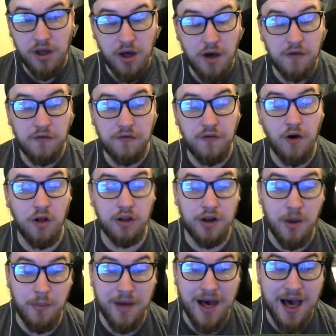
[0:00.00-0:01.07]
have fallen
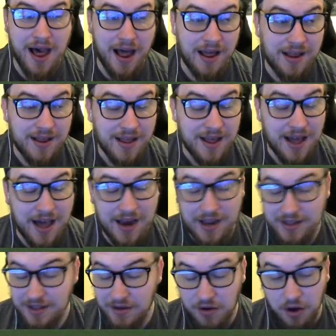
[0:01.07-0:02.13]
apart.
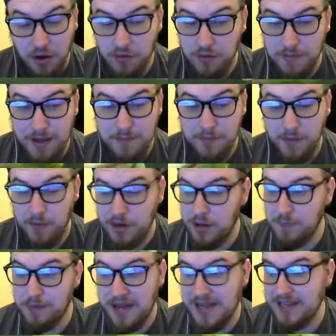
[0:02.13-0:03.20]
And you've got to remember, when
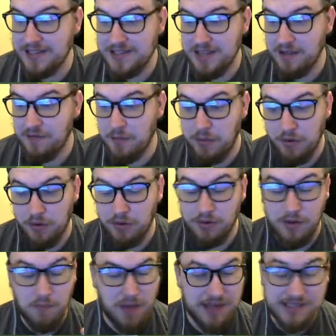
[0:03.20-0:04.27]
you play against
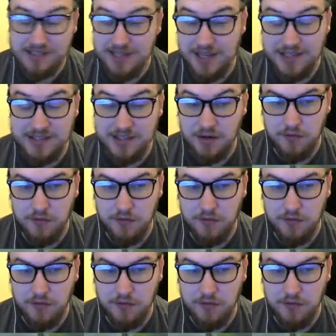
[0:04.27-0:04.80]
Liverpool, Man City's another